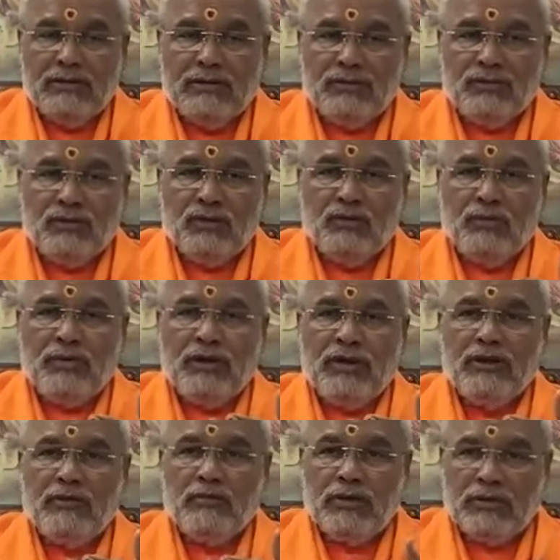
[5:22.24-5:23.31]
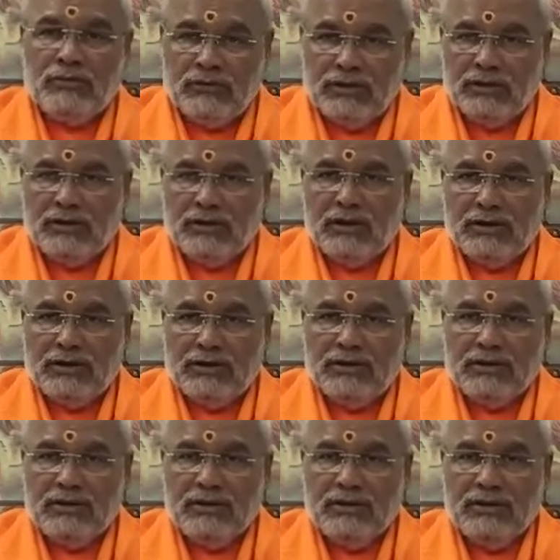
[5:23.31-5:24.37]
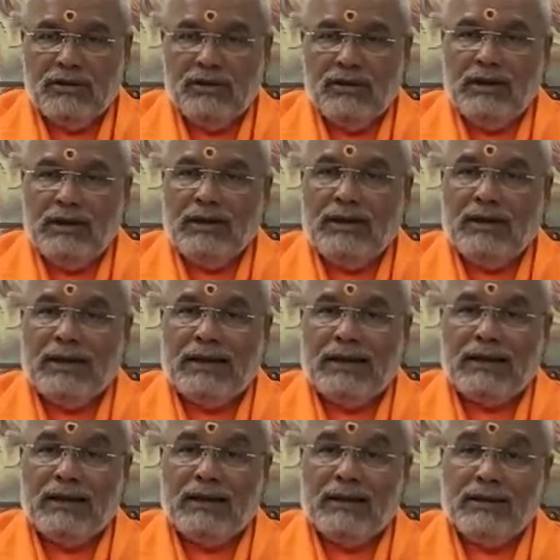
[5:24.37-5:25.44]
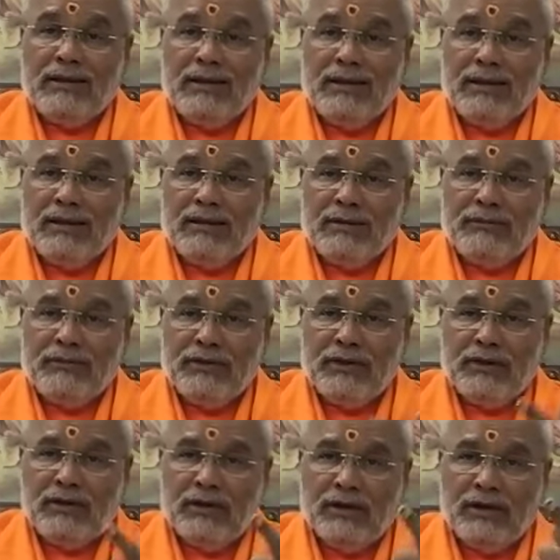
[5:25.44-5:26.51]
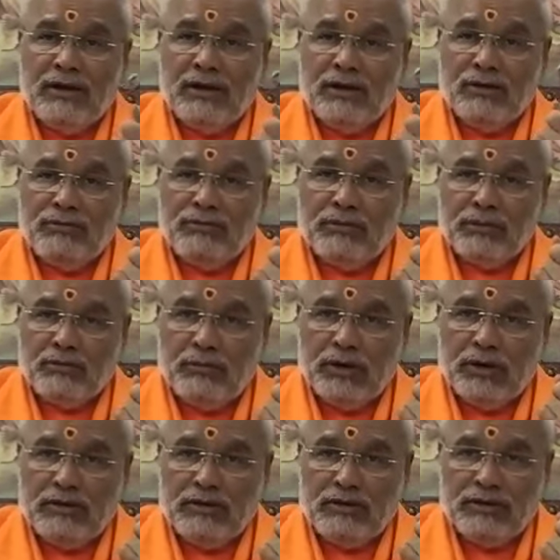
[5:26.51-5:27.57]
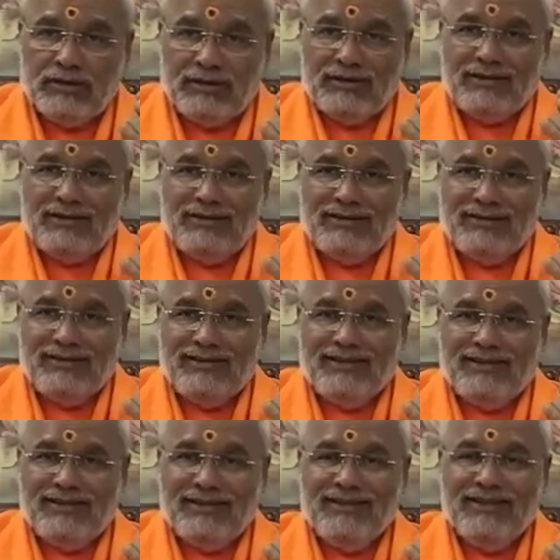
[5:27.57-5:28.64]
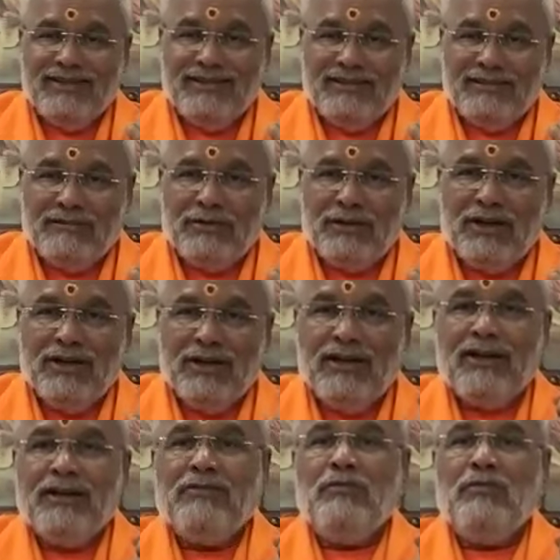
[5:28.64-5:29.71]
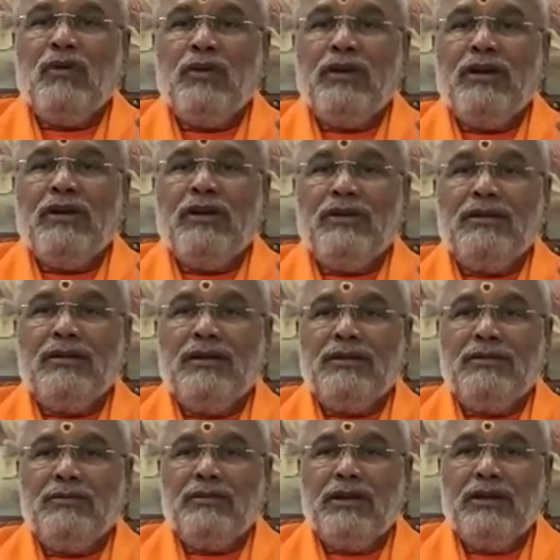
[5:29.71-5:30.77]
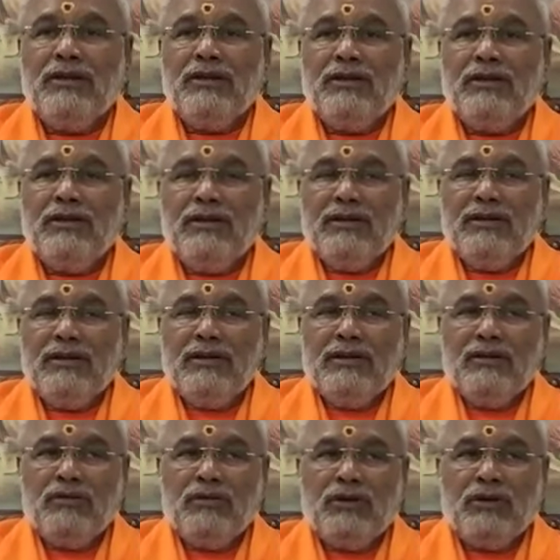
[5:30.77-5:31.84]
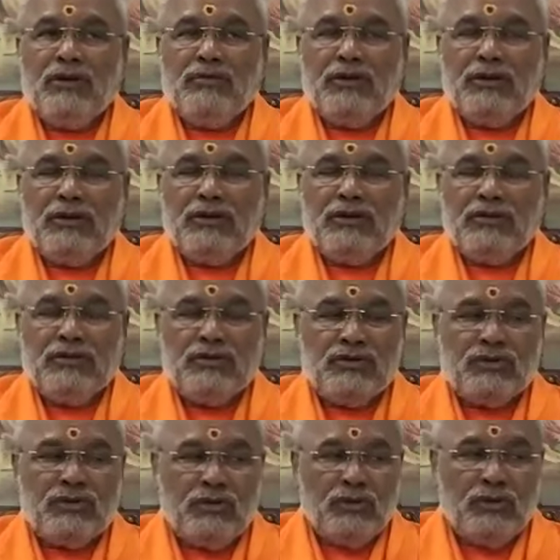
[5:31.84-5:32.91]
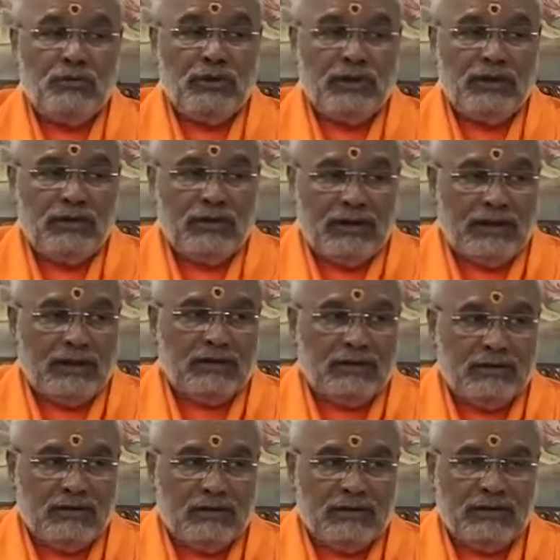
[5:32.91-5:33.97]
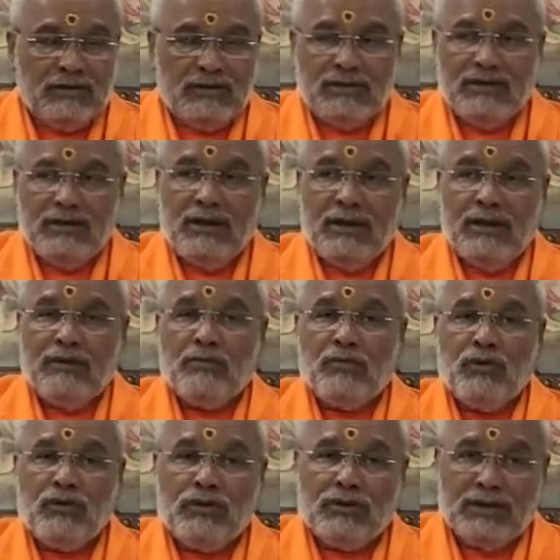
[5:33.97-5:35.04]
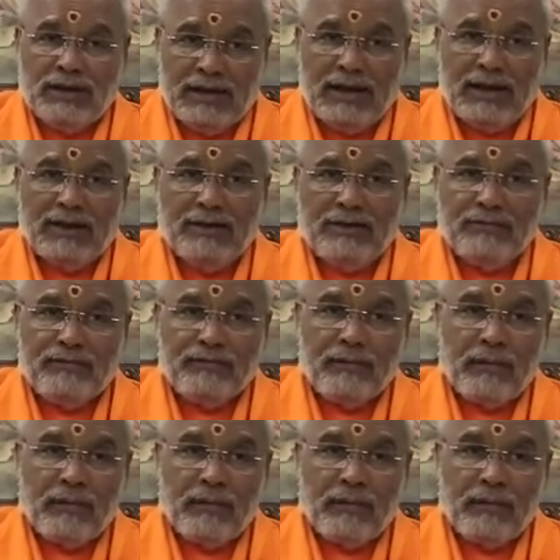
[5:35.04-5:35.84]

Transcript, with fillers: so many manvantaras that are there within a day of Brahmaji. One day, morning till evening, you come across so many like this. And among that,